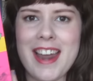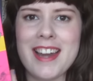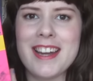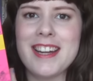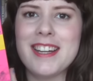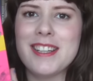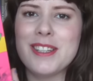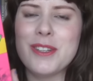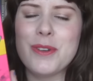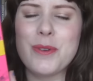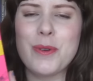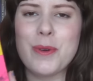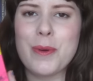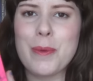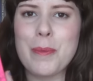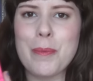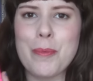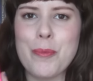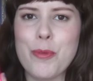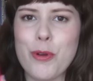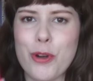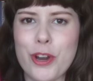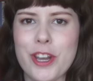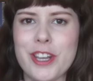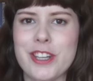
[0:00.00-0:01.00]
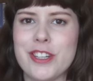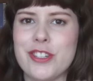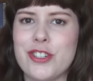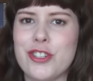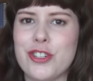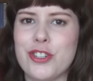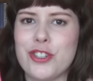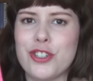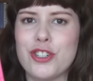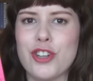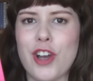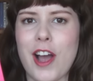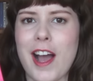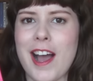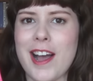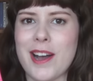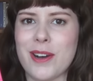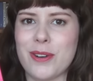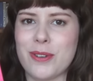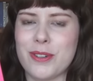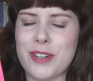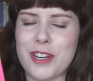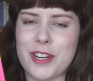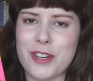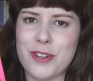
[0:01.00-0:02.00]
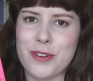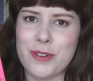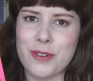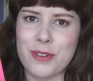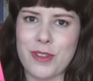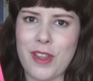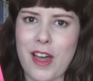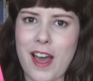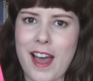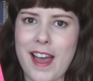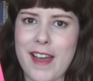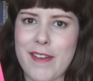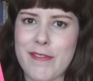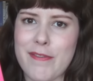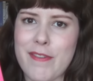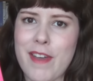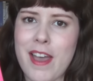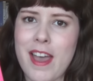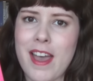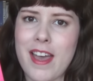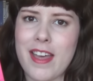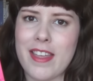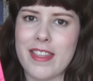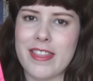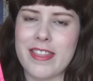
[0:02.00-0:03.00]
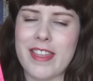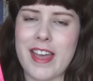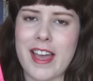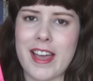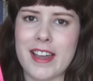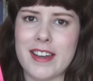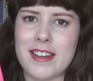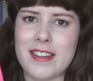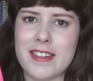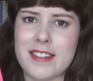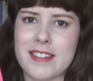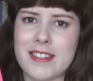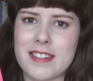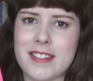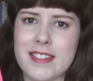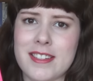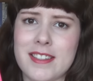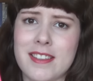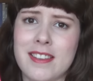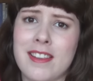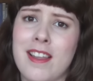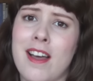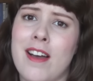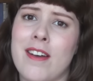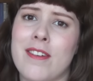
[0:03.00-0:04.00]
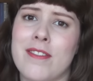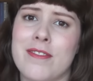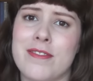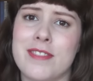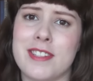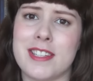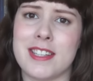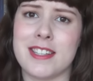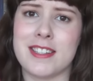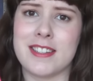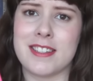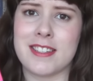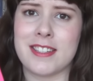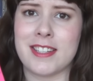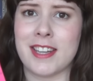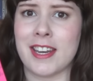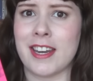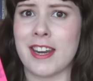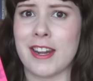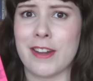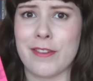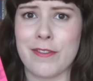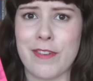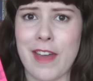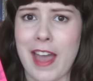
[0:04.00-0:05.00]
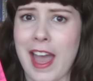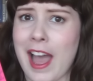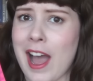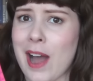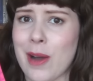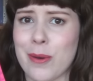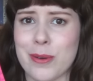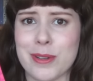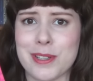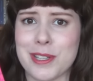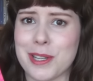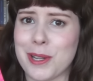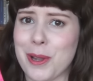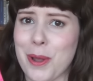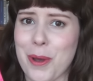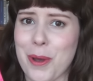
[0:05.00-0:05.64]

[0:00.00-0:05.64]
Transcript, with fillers: Any little bookish child in your life that just loves sitting for hours